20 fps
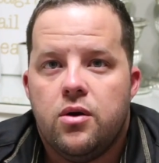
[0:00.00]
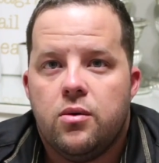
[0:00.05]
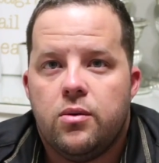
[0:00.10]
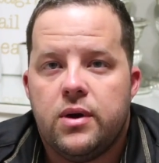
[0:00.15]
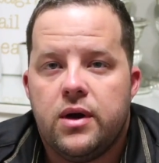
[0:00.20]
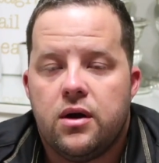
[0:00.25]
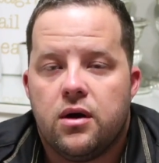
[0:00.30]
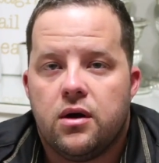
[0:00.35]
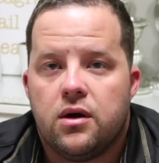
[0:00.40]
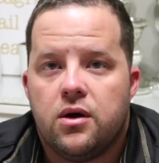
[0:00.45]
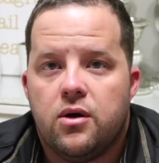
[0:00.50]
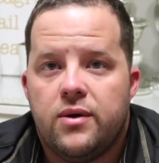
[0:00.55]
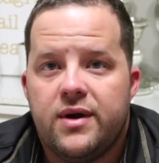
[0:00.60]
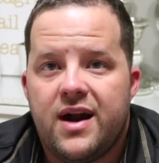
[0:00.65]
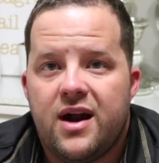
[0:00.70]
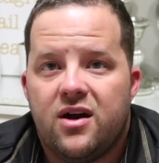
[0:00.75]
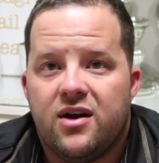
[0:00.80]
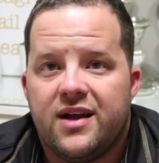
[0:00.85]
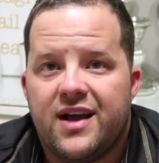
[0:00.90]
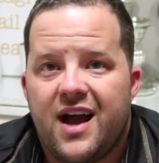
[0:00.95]
We are
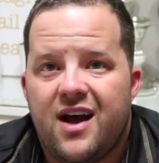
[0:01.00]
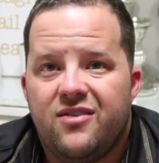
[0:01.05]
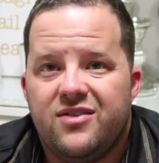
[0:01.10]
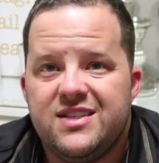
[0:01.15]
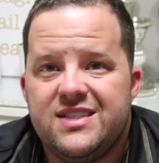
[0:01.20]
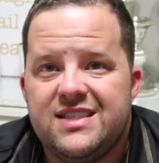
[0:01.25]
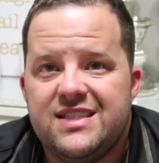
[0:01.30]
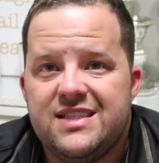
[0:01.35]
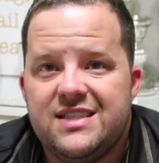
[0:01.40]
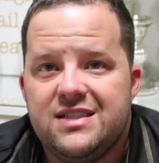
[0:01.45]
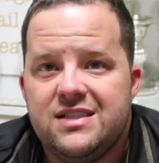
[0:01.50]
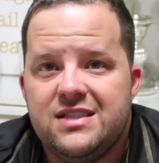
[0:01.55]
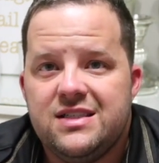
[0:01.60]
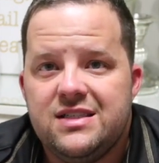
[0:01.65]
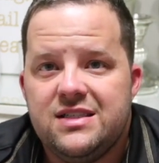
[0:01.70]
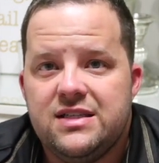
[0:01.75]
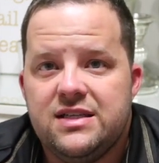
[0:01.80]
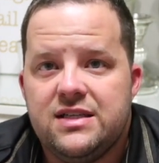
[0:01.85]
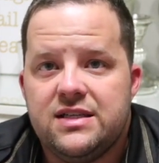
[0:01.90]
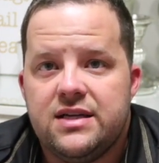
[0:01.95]
going out of
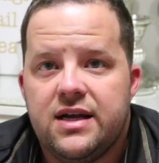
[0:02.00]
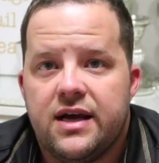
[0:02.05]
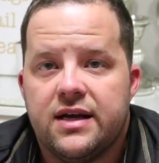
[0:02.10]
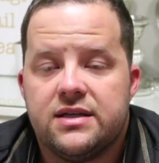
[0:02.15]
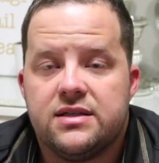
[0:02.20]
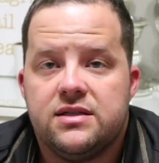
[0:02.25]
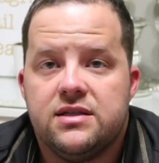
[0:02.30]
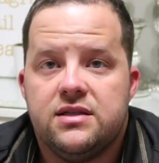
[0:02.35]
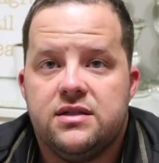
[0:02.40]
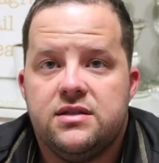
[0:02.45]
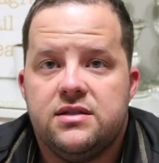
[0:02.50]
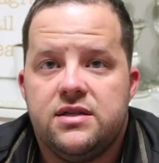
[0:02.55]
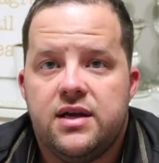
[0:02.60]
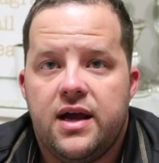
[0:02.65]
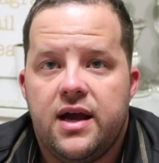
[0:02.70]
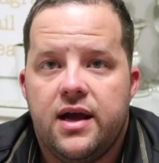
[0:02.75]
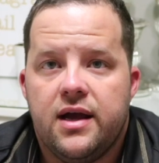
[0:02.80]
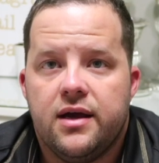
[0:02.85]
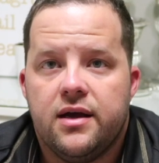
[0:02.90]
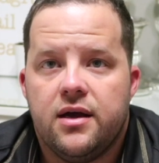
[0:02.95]
Galveston in Texas
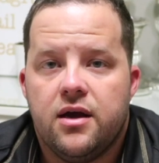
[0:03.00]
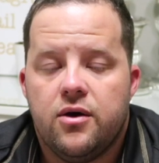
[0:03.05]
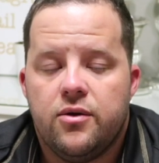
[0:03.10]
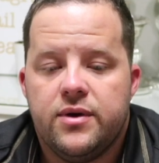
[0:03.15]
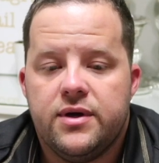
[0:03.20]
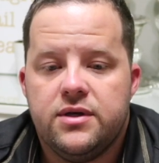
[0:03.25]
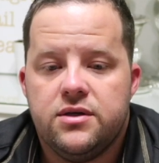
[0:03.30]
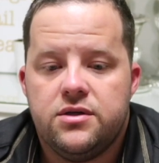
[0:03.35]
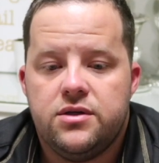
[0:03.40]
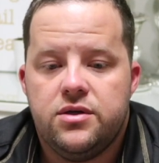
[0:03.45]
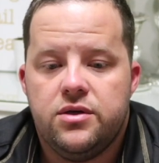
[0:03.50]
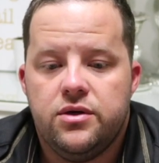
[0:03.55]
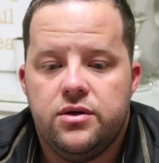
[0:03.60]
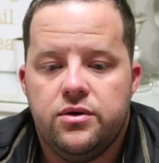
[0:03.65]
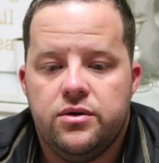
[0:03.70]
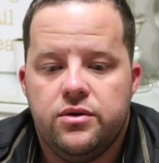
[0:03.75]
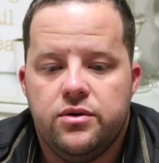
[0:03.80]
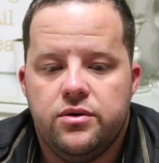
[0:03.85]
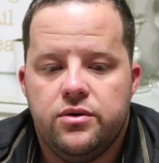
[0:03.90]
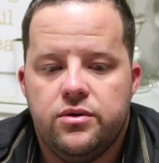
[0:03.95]
and going
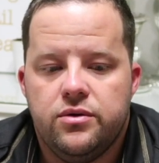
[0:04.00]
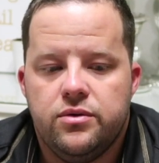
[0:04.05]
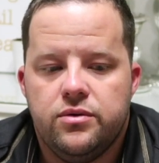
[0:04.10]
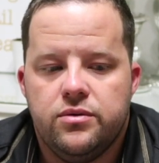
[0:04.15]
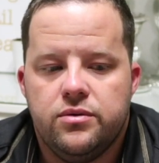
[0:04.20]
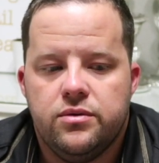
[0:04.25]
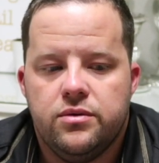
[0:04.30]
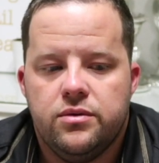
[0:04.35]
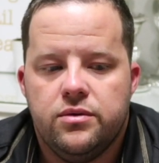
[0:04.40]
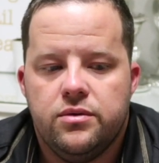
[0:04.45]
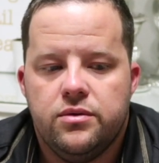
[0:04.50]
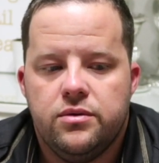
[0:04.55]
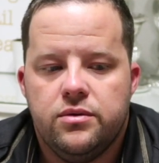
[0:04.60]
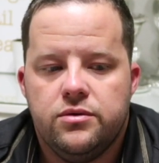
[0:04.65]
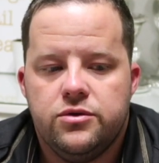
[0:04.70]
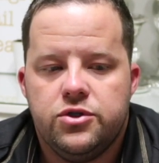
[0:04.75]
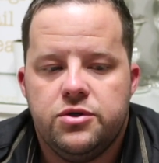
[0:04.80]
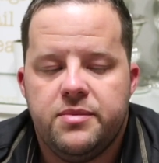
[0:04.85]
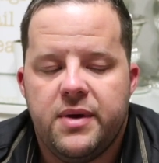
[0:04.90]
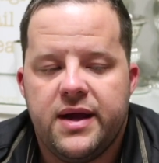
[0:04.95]
to
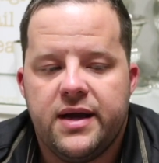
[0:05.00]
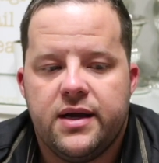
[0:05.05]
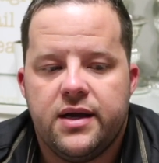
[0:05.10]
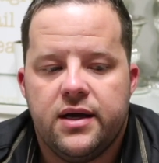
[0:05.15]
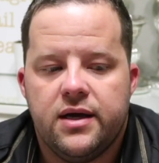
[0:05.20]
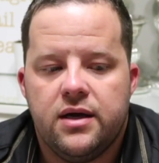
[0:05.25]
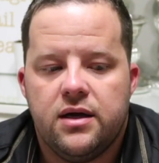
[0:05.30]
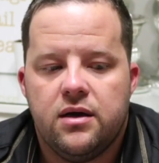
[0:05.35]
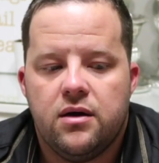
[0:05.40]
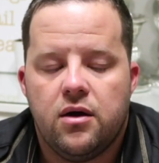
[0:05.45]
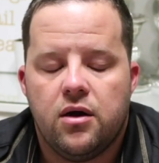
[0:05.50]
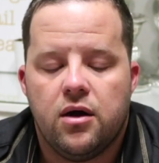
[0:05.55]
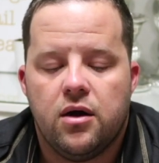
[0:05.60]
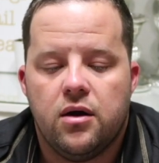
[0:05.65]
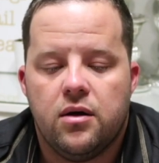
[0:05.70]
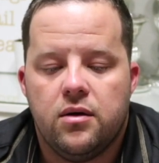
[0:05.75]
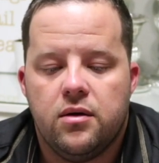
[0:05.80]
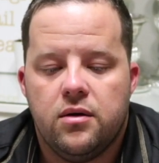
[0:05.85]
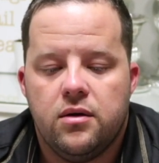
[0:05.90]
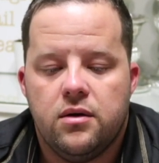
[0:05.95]
Jamaica
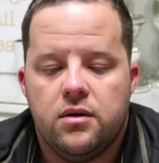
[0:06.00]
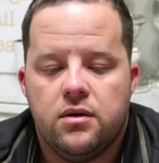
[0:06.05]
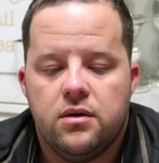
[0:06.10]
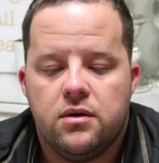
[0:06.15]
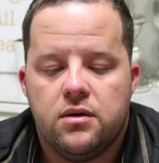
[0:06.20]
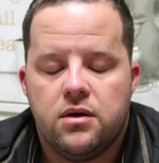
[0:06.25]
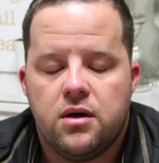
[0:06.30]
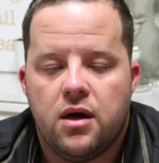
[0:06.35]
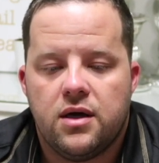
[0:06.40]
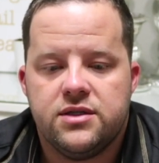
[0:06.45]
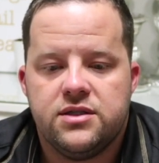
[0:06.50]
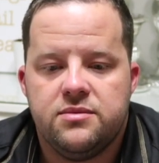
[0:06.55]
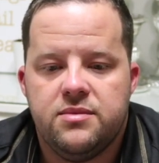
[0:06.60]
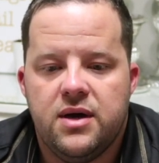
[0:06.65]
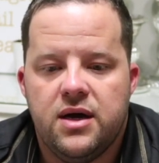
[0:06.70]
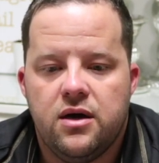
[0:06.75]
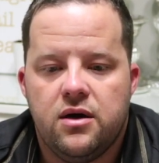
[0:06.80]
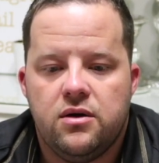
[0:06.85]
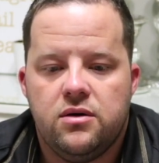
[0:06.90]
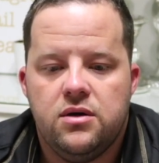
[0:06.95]
or
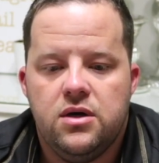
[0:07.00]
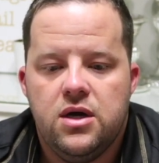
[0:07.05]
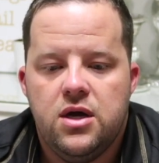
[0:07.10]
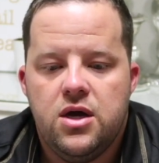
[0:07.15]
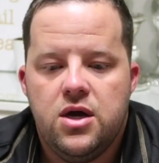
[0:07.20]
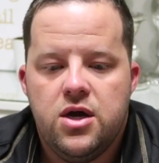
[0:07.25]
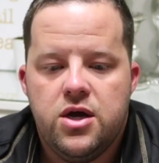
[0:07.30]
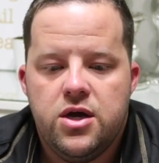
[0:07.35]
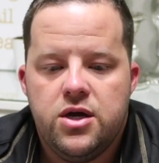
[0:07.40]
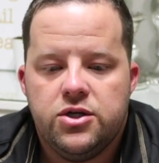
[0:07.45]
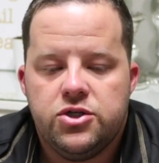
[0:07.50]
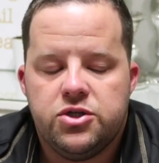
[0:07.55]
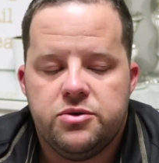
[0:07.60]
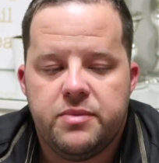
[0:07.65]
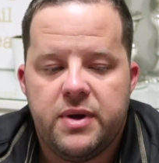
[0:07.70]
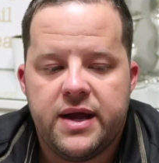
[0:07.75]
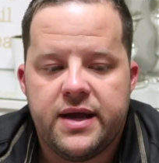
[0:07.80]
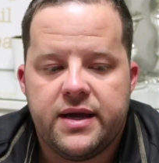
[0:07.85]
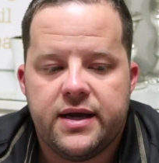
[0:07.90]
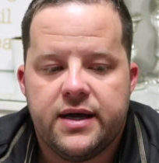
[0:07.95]
Cozumel,
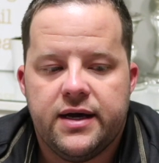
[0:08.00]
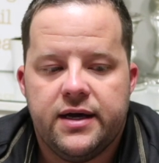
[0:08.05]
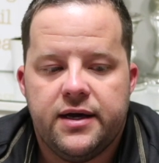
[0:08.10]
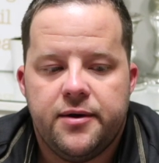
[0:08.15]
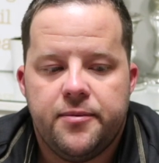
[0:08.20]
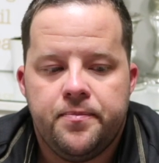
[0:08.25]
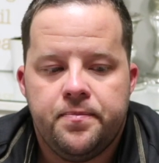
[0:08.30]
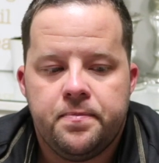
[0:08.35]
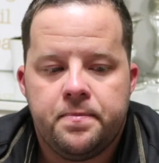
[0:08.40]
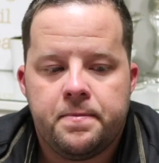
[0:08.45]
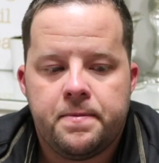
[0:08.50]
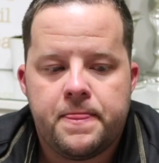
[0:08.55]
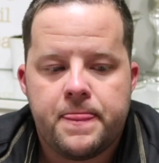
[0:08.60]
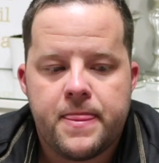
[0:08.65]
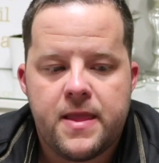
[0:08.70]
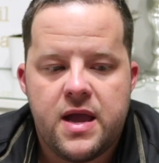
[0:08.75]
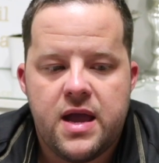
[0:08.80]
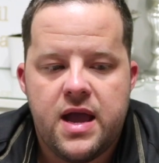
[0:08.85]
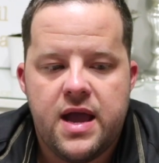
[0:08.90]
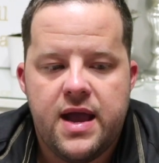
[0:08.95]
Jamaica,
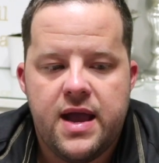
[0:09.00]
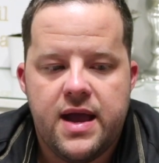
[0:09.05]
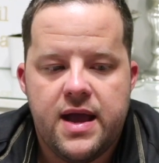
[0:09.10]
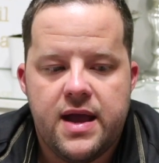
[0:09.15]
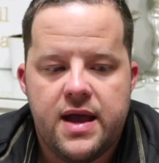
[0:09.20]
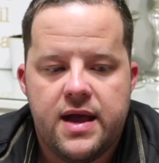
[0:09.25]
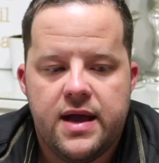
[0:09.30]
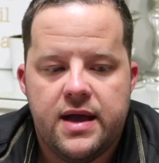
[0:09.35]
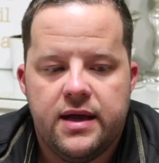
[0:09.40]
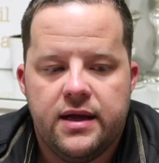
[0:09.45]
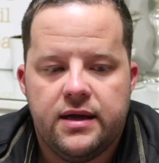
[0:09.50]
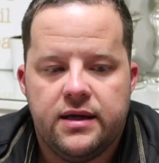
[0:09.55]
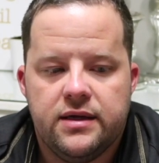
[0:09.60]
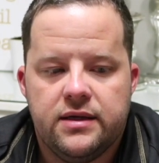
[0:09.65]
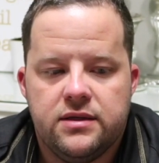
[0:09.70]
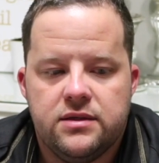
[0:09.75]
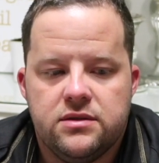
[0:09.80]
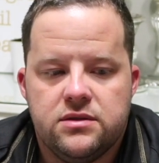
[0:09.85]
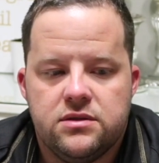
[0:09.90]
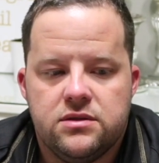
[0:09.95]

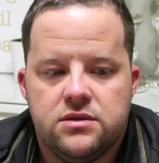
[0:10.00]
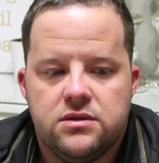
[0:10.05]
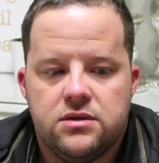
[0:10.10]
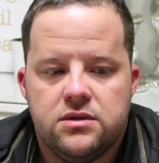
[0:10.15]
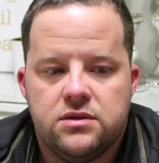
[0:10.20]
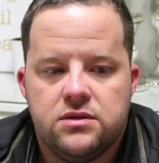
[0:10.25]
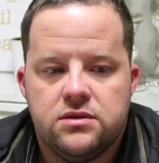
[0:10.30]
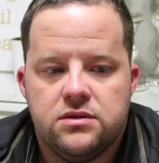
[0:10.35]
and